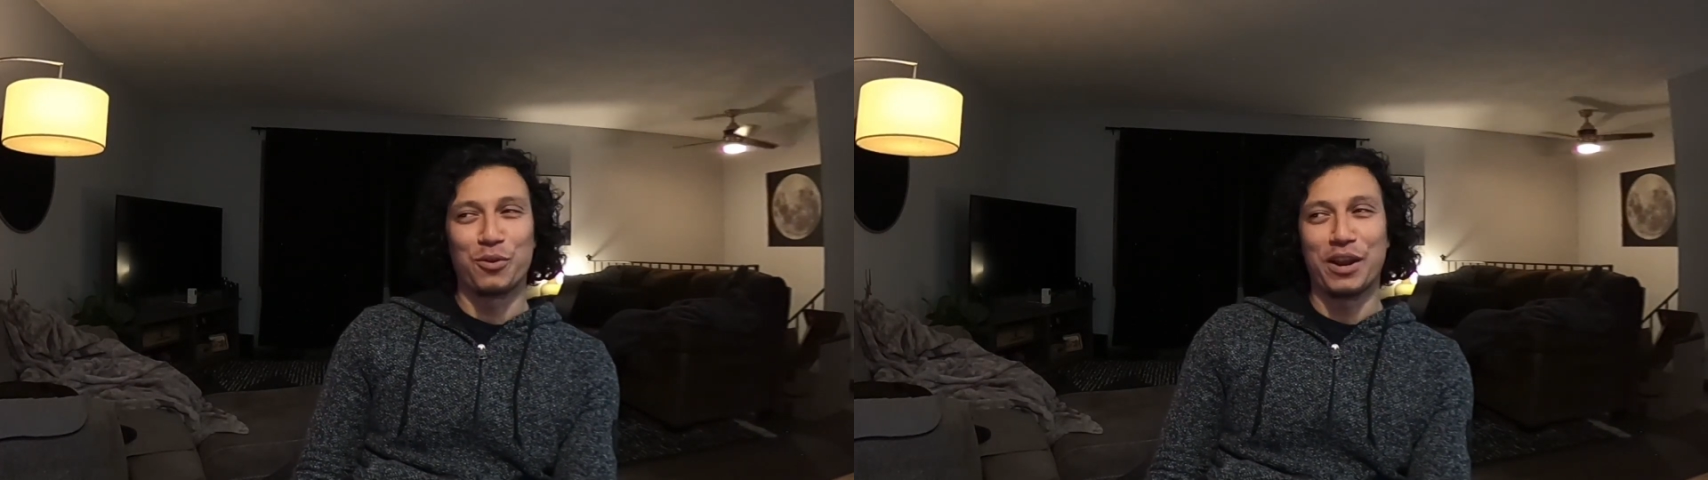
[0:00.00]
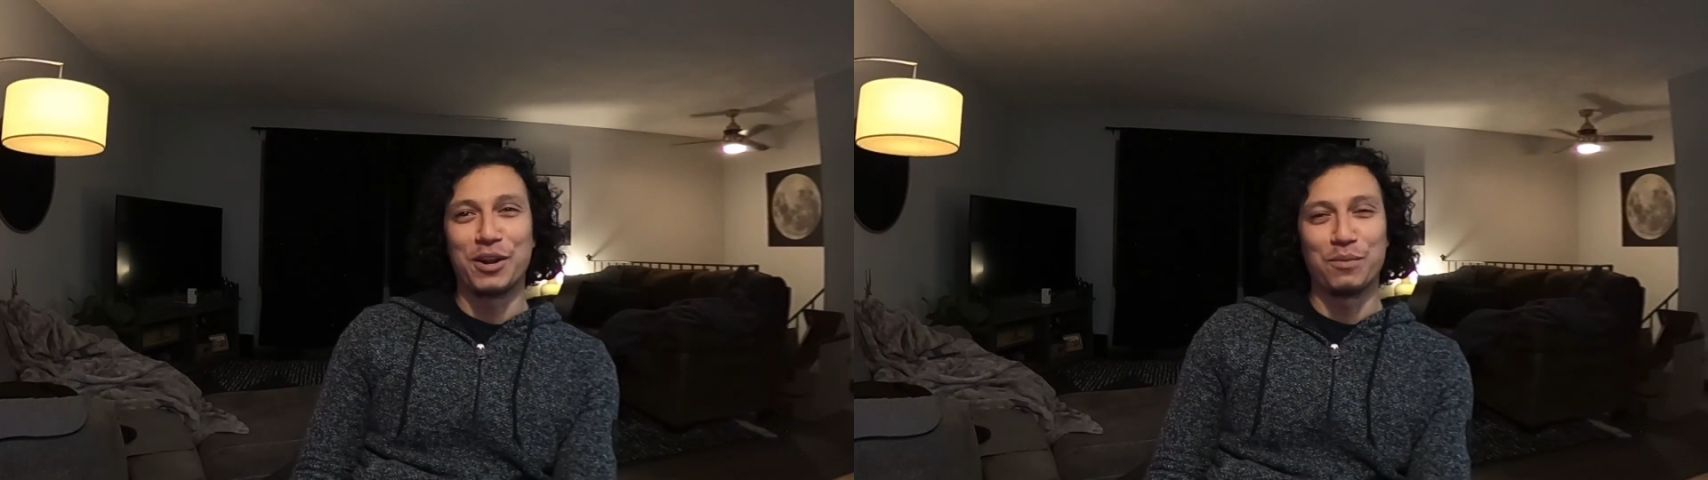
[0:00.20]

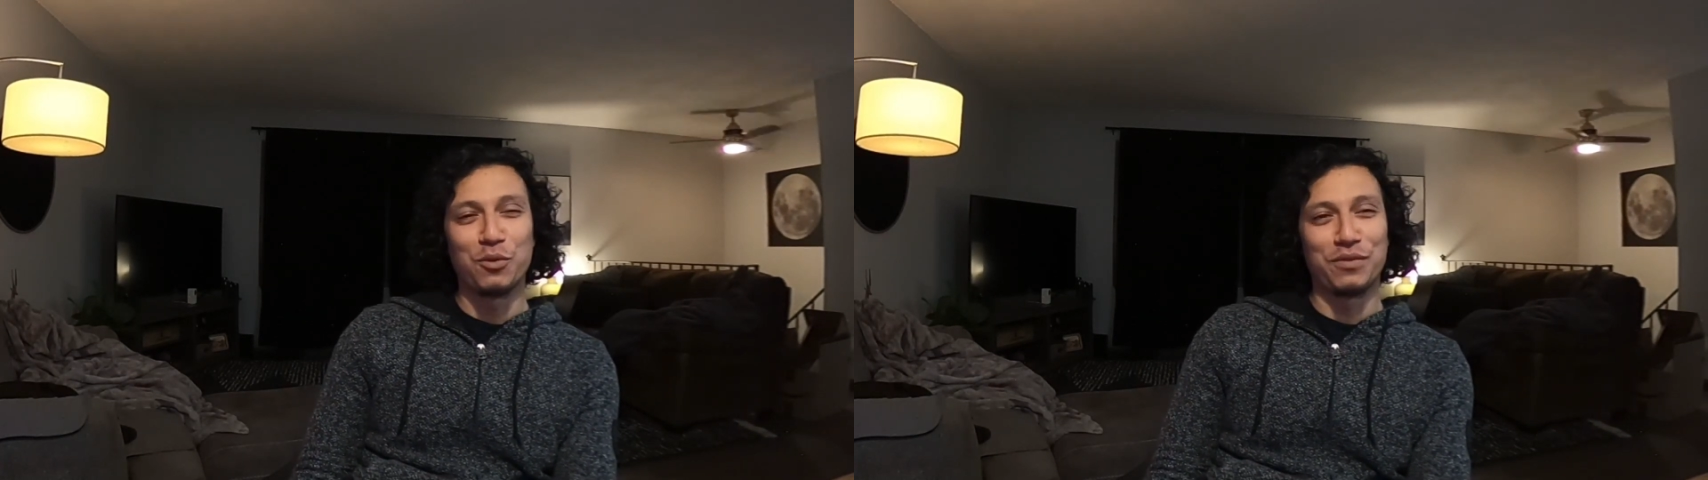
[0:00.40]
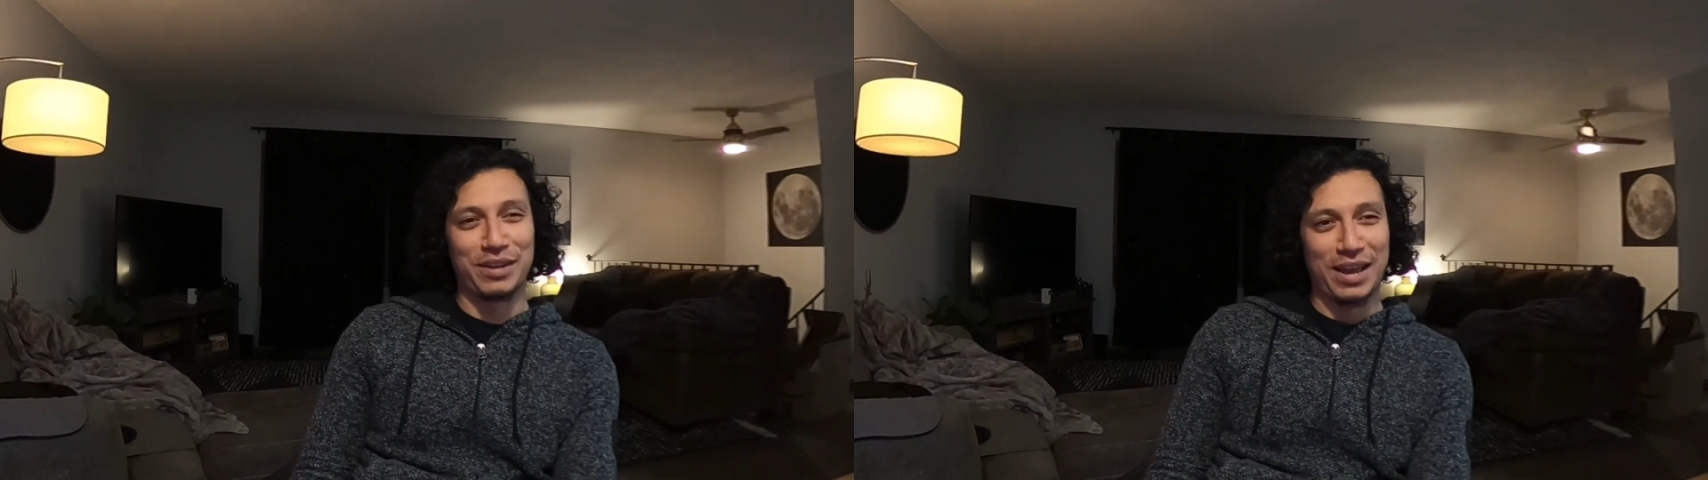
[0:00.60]
and
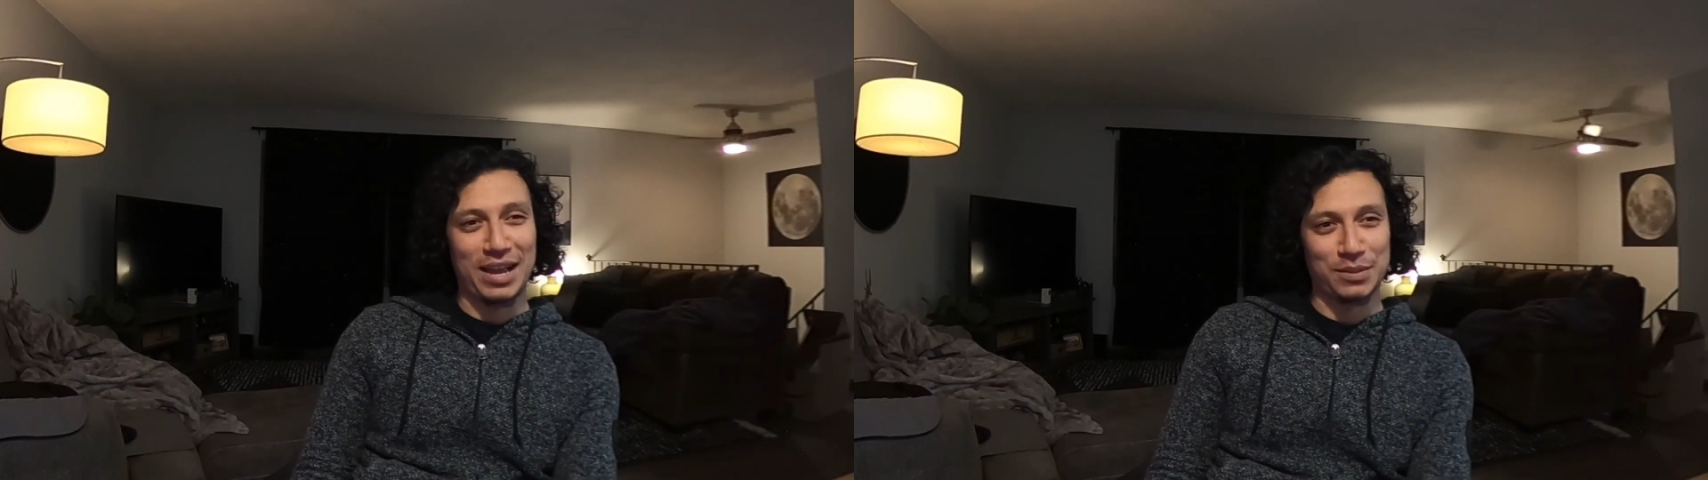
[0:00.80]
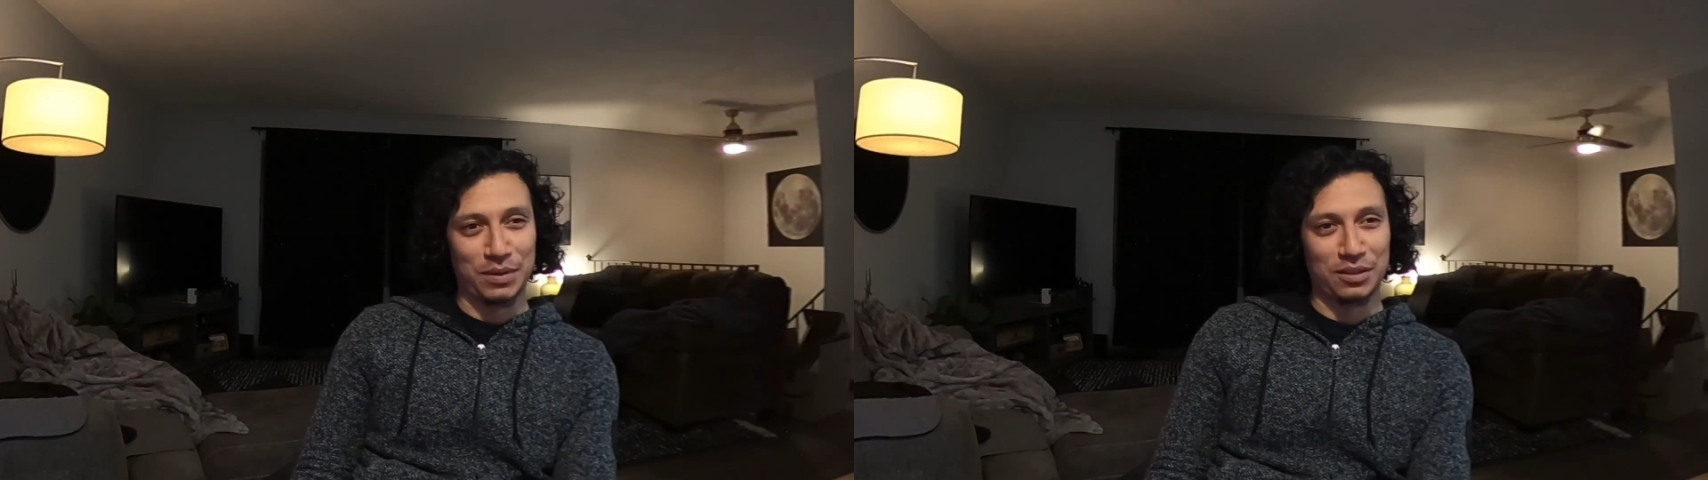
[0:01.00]
movie
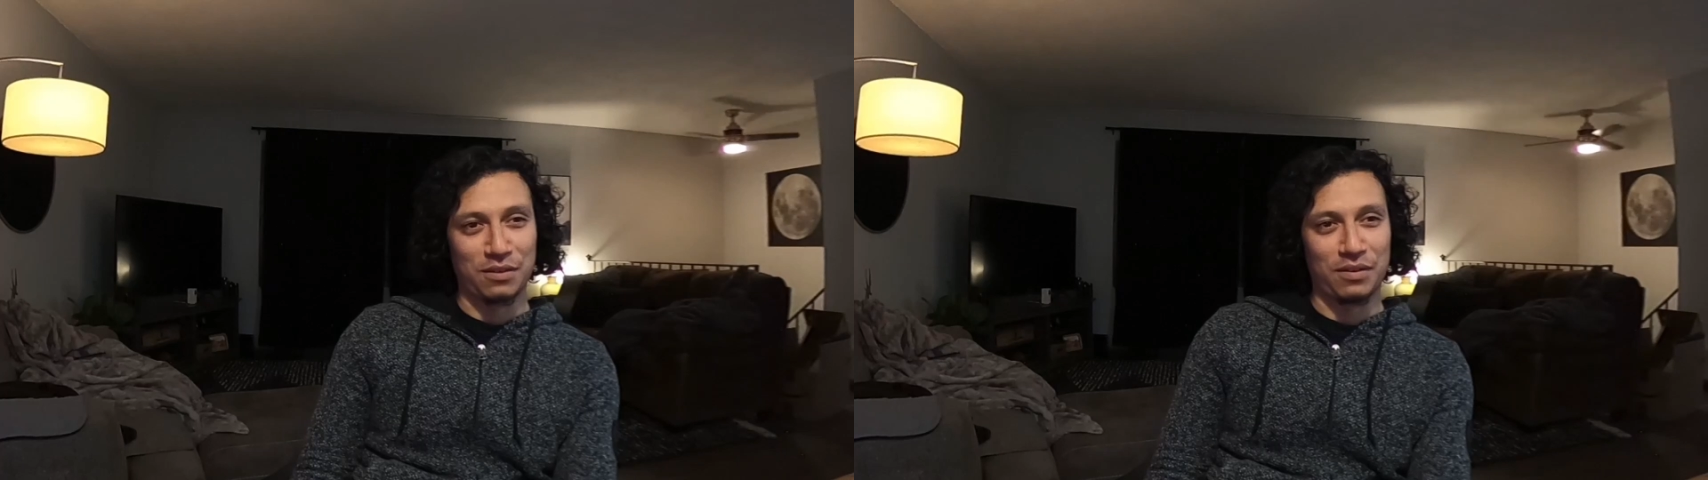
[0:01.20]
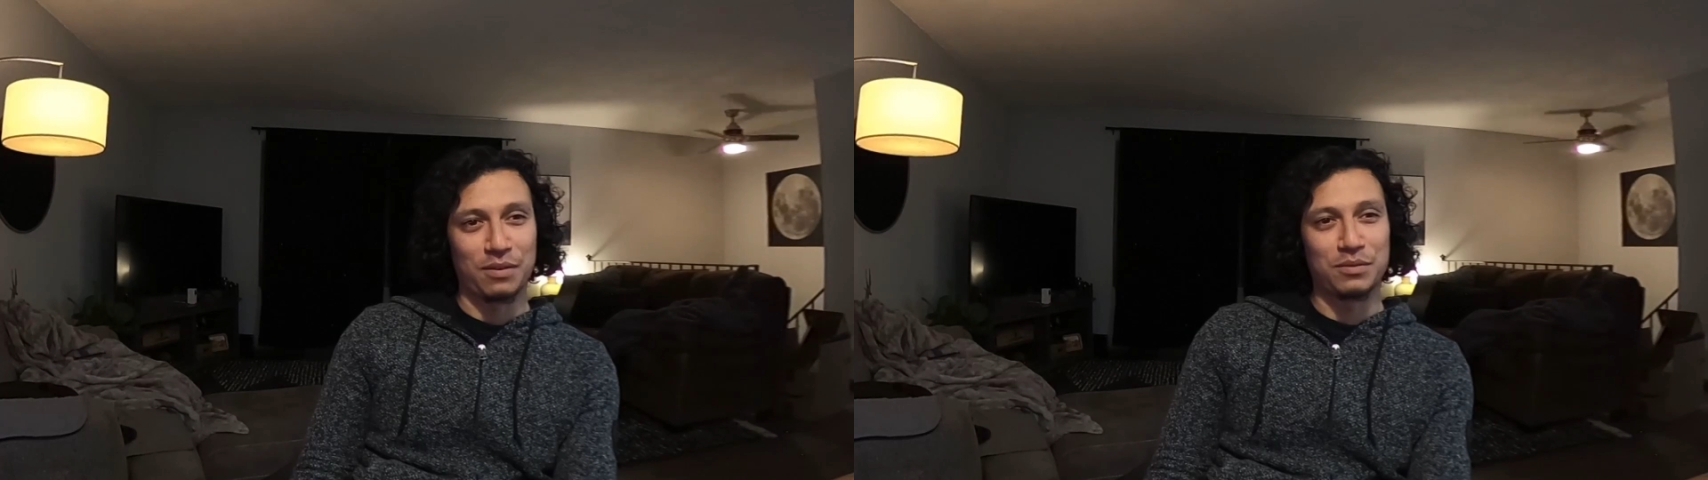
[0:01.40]
aspect of it,